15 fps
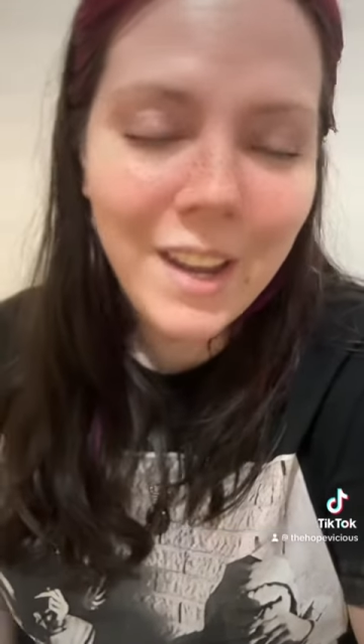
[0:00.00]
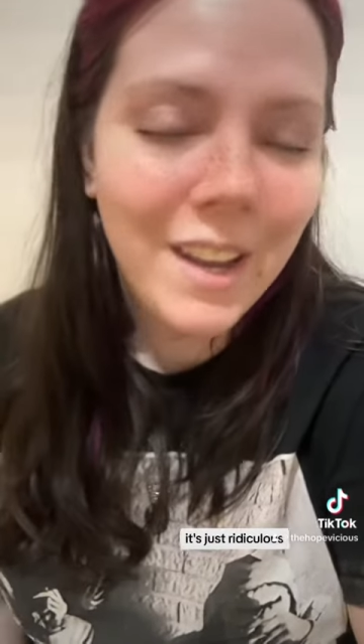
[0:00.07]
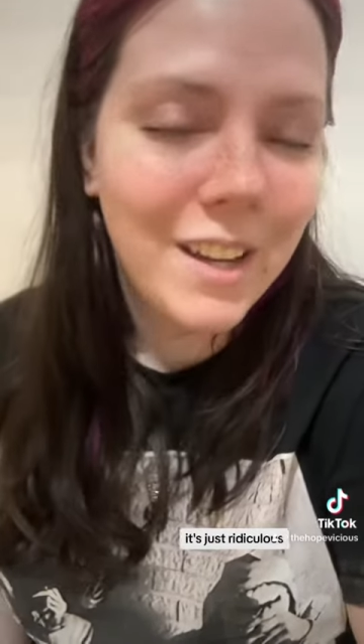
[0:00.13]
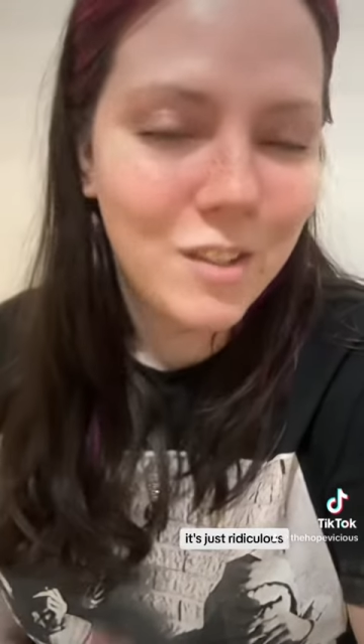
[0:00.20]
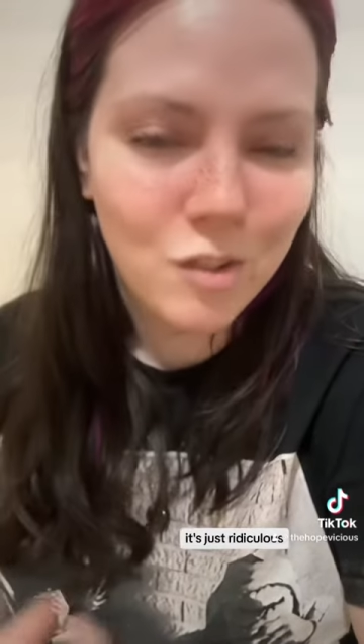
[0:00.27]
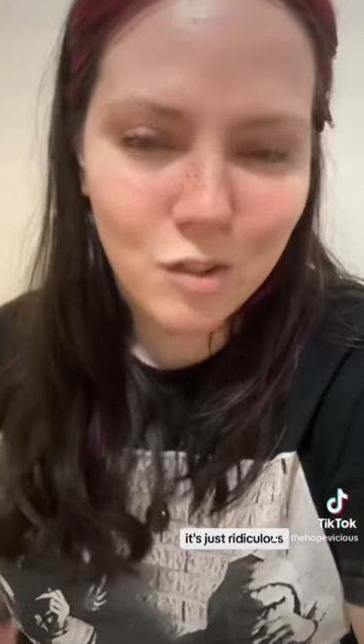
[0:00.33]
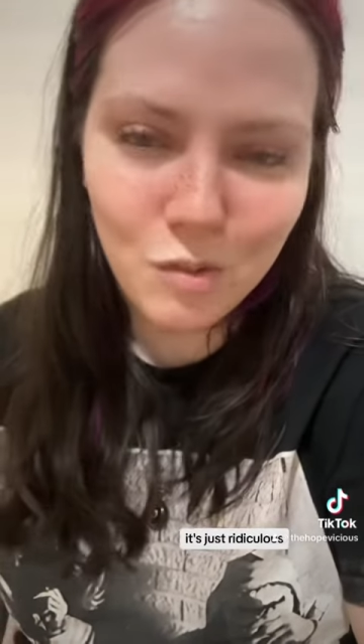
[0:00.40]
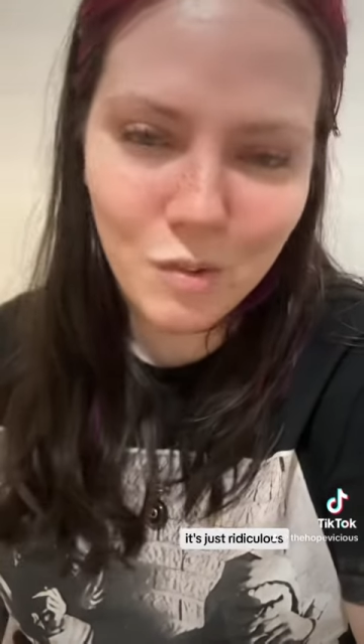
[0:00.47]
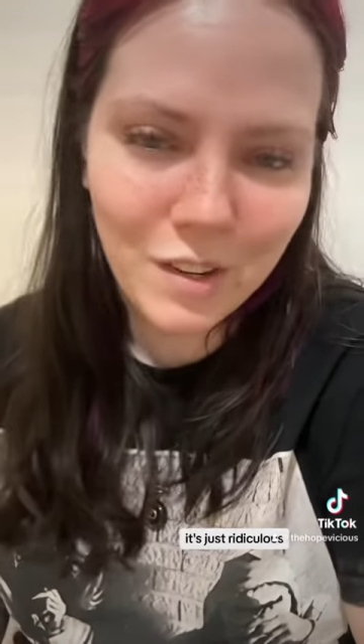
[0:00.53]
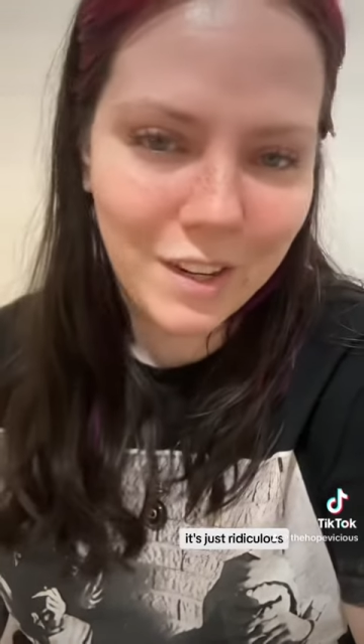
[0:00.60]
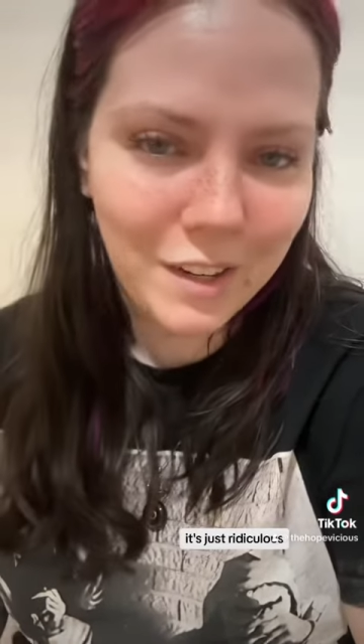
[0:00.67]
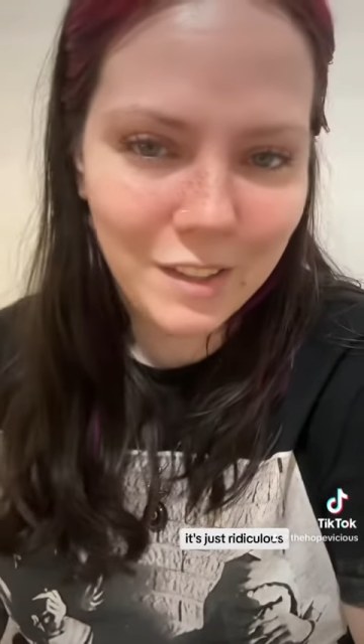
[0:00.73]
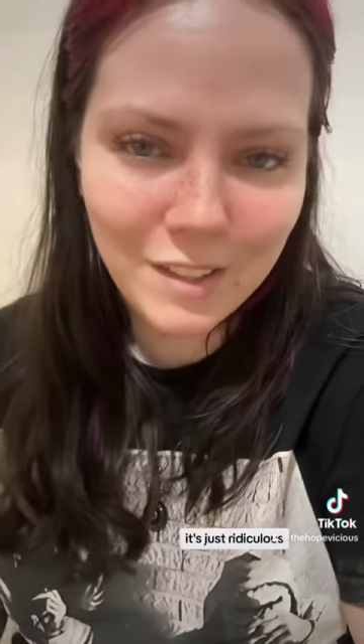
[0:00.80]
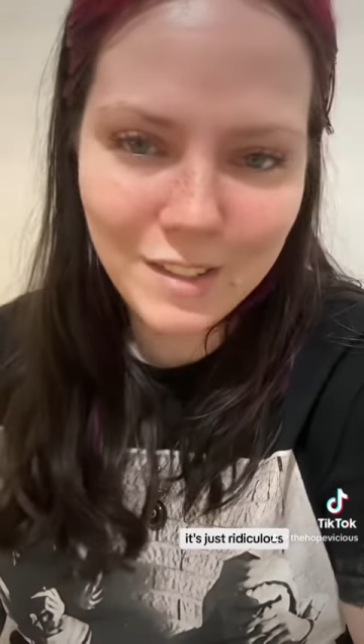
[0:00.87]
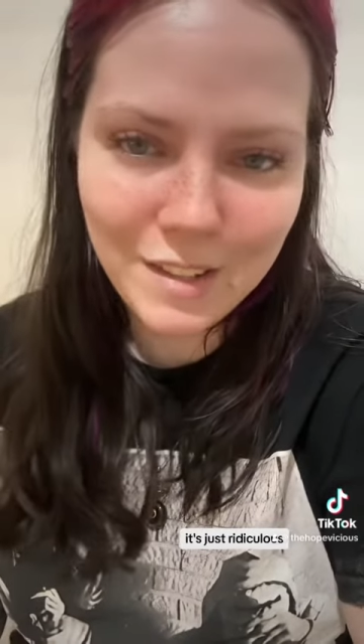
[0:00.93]
It's just
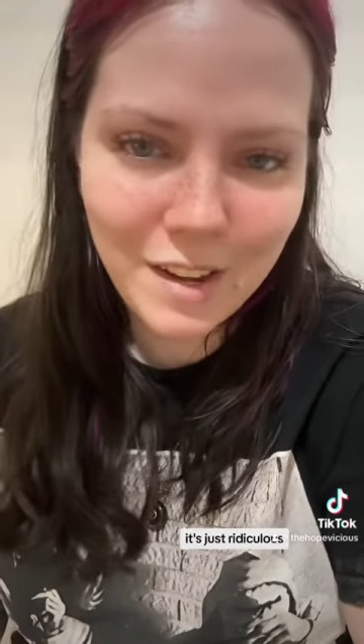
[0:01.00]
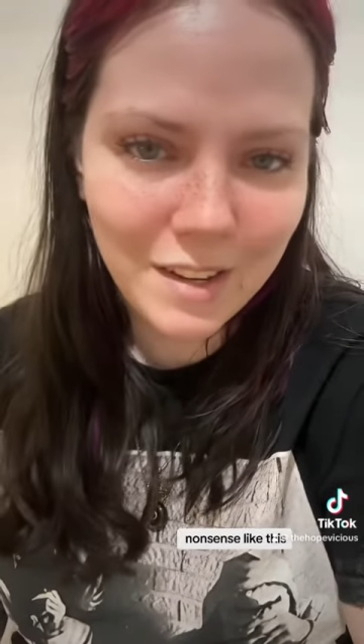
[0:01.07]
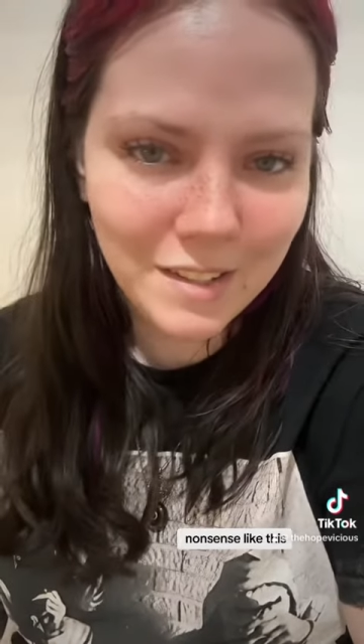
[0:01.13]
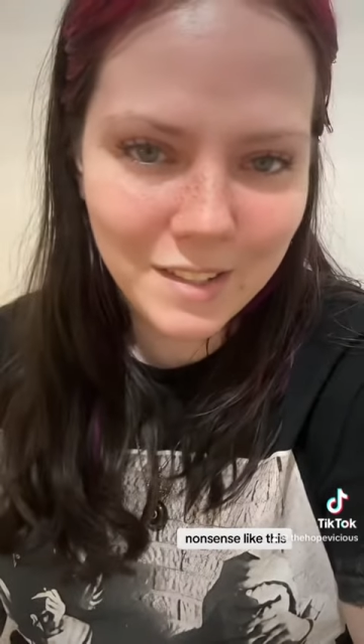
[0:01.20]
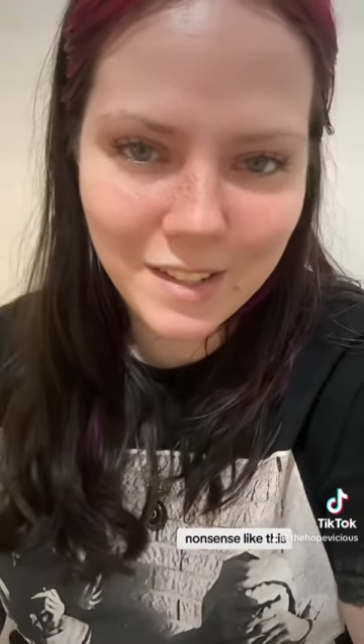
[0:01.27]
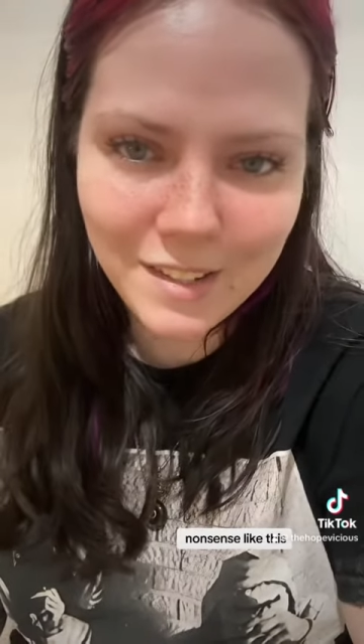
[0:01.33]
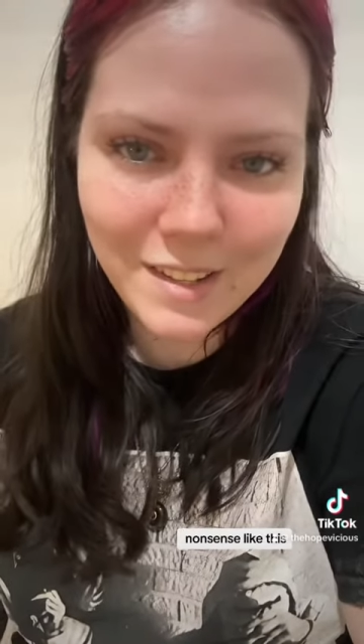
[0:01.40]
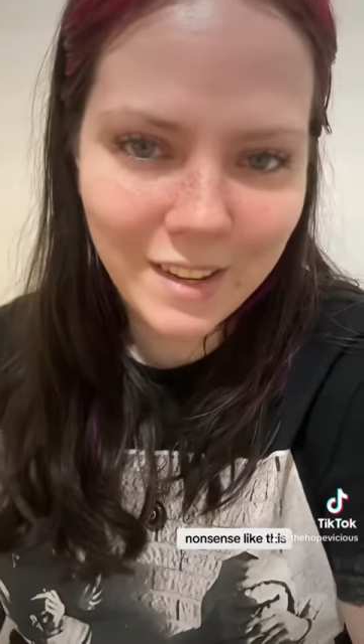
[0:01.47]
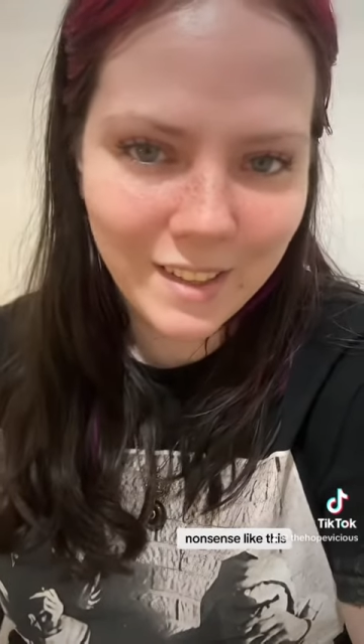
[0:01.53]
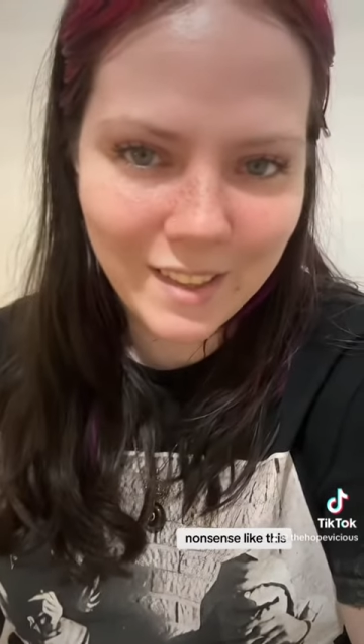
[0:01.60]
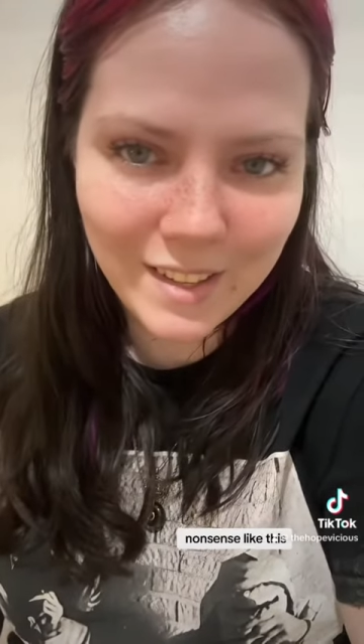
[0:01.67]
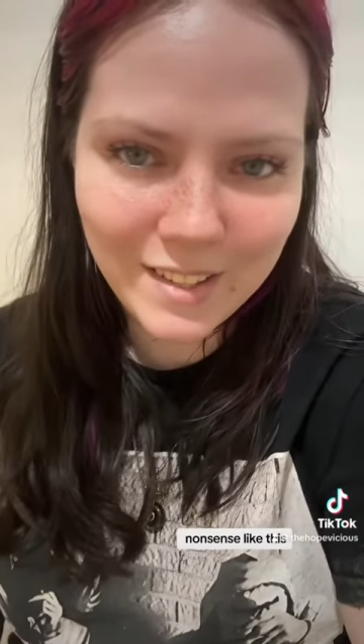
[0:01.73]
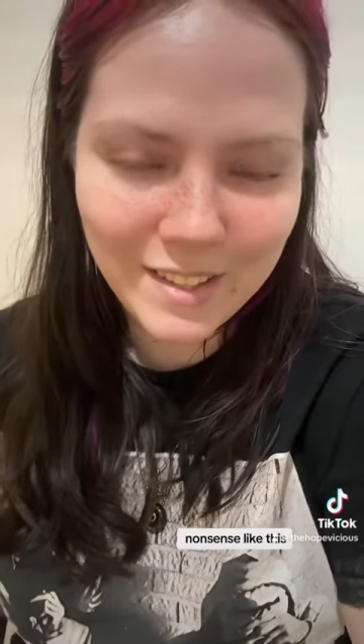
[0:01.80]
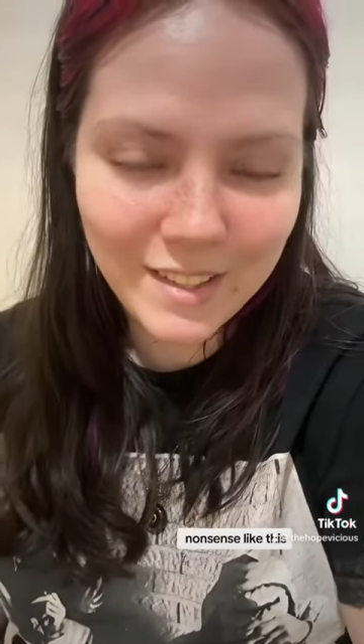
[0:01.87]
ridiculous nonsense like this